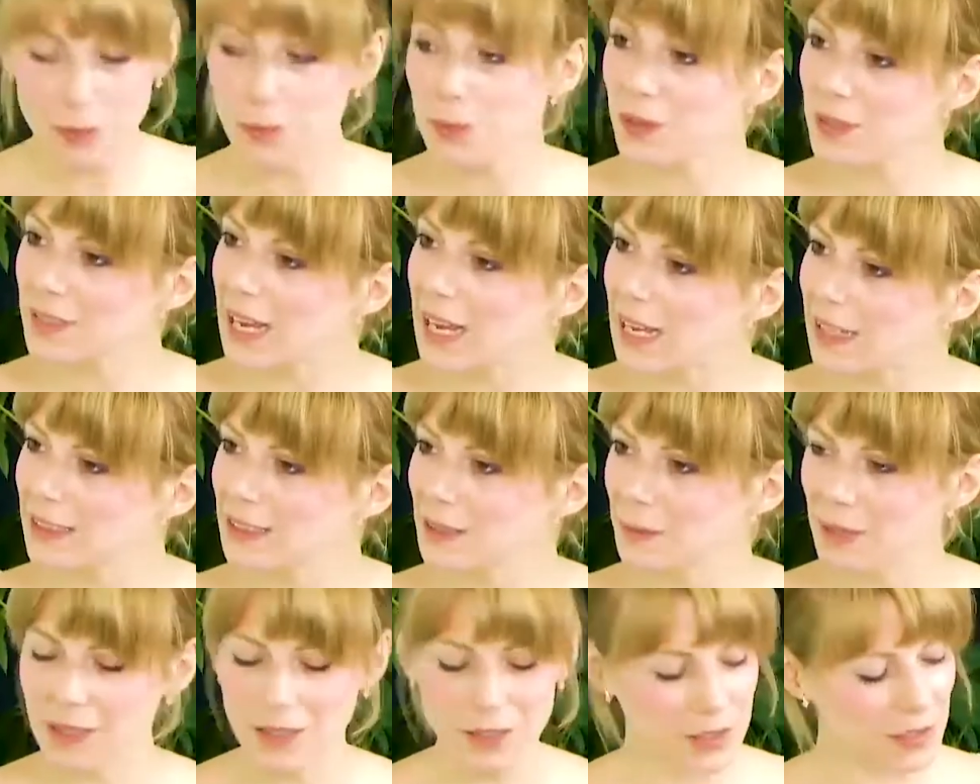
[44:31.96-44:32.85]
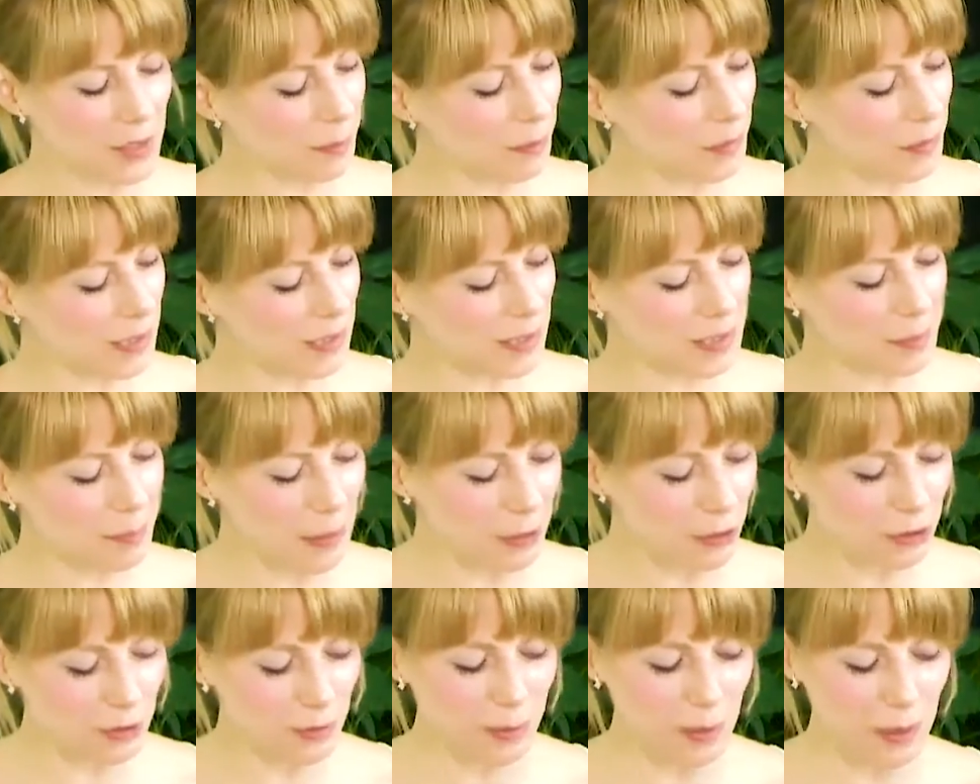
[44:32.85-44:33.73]
you were telling me there's something
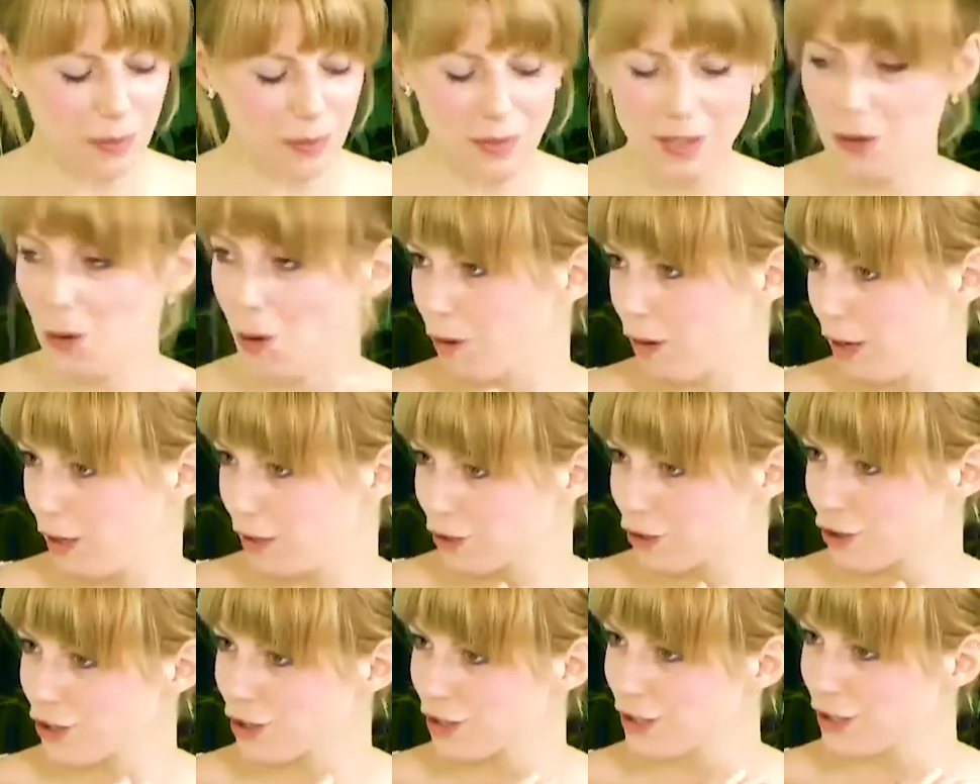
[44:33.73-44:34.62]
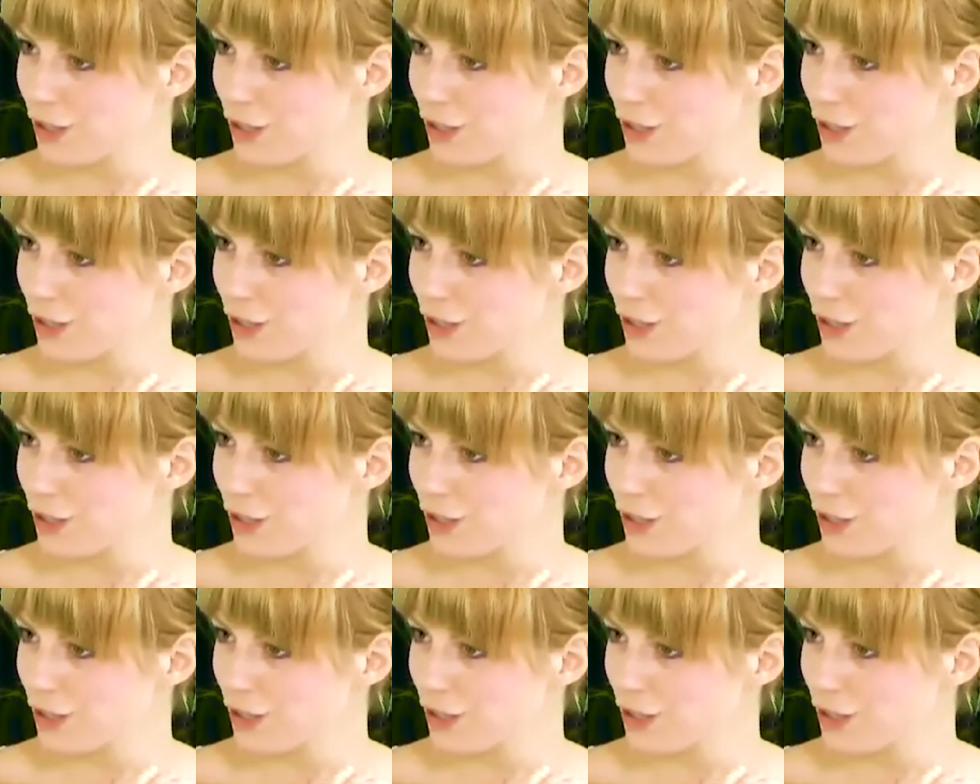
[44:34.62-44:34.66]
special about the orange.